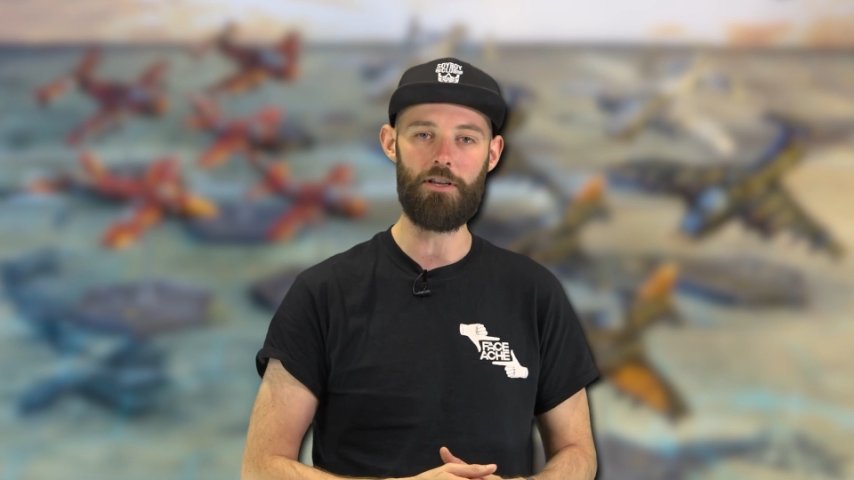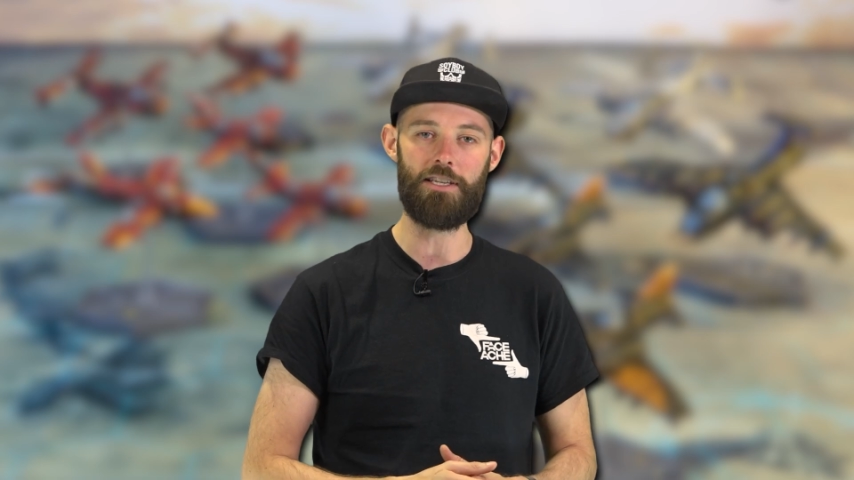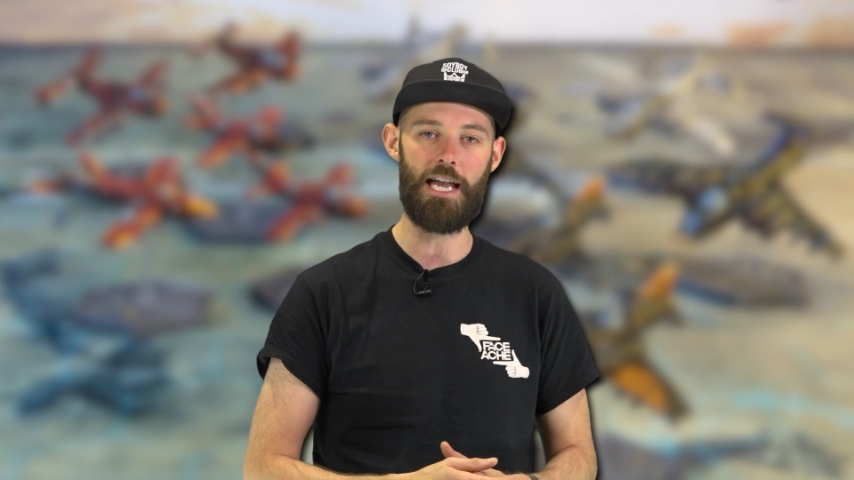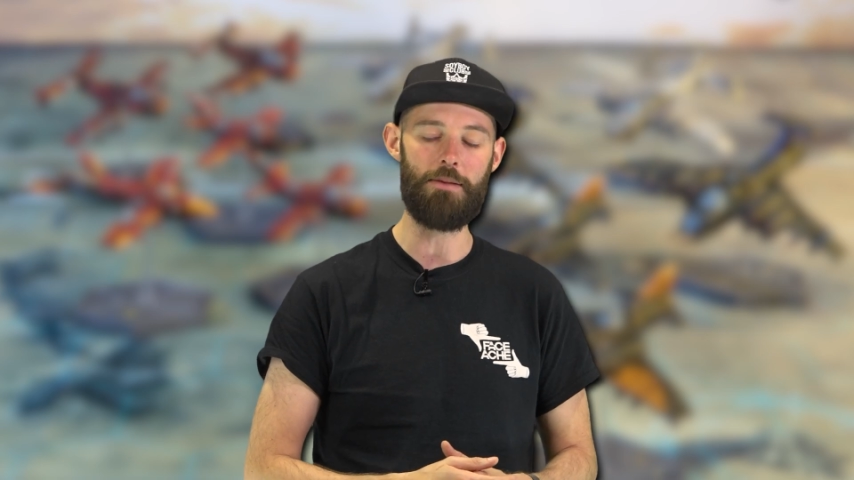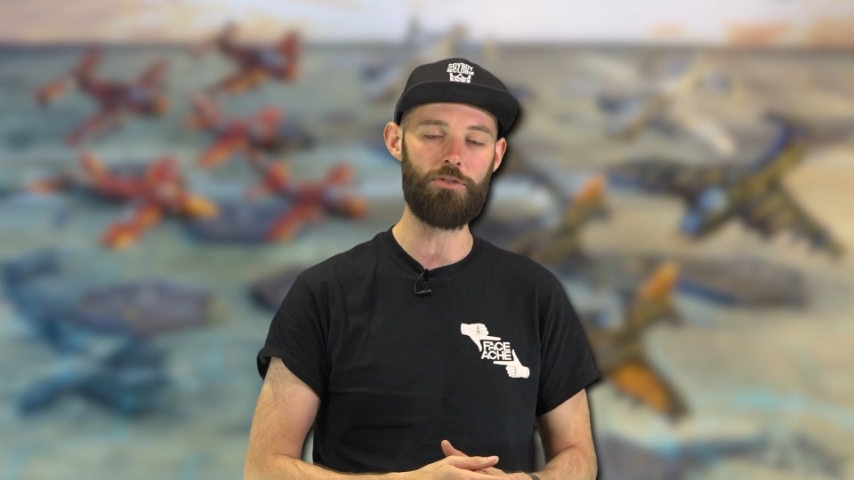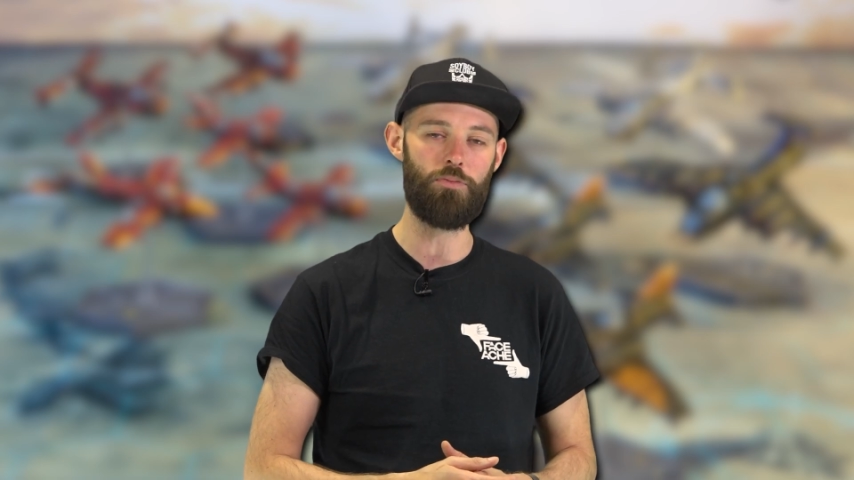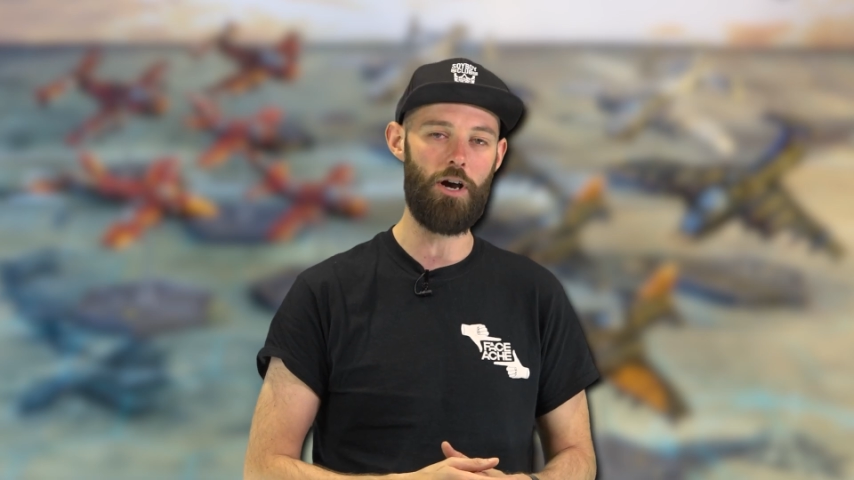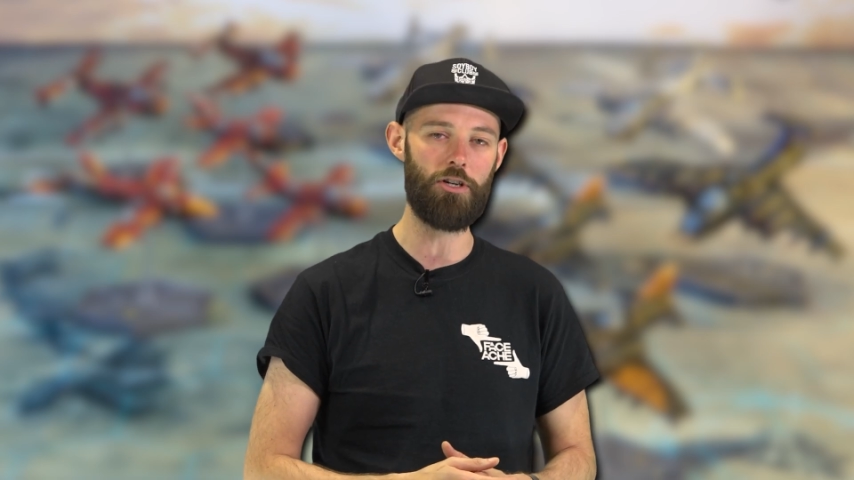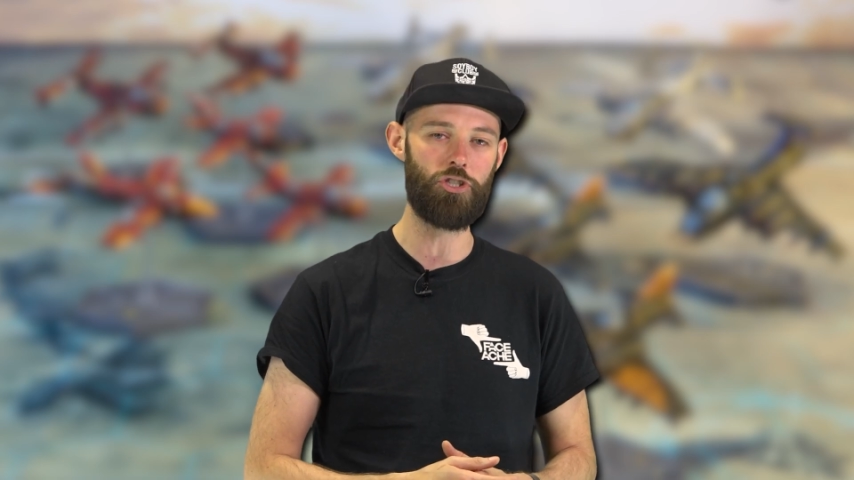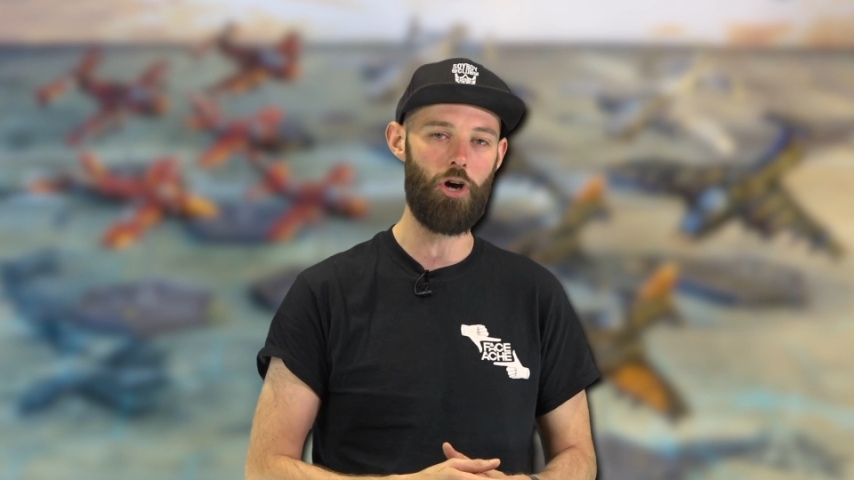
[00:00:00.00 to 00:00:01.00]
at Games
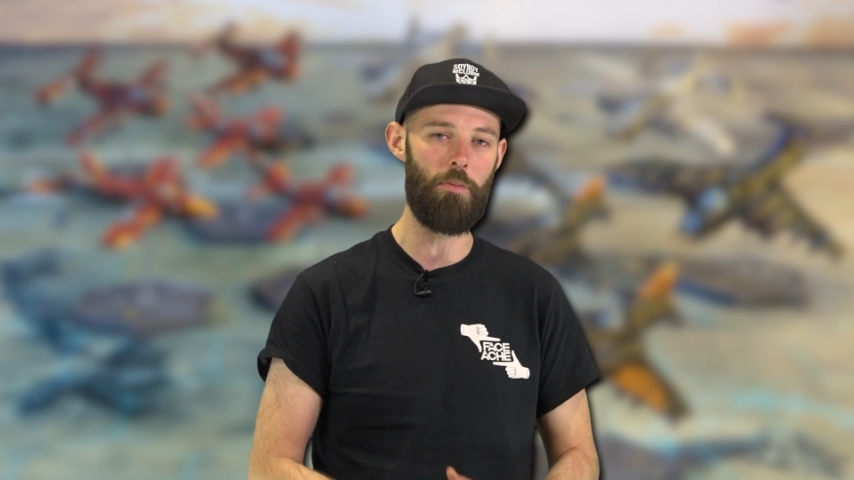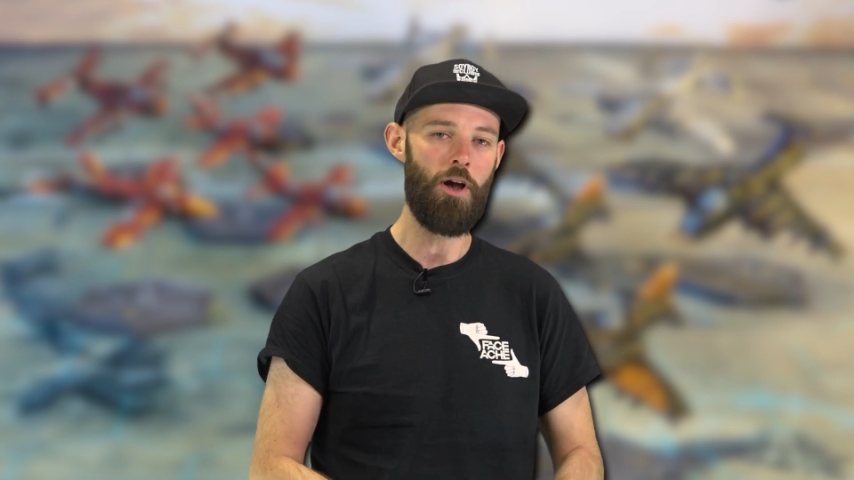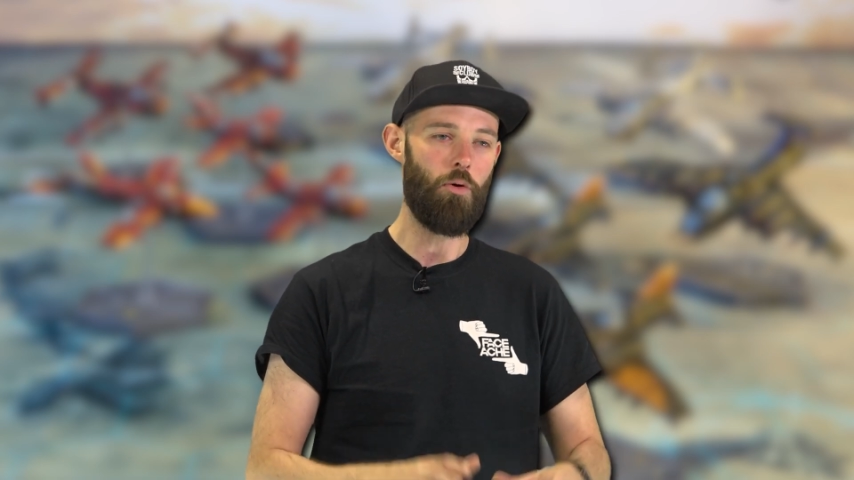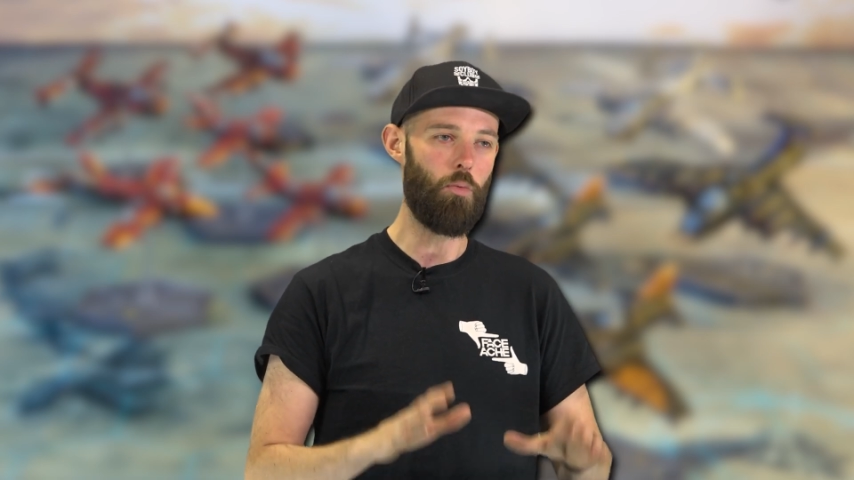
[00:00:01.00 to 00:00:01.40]
Workshop,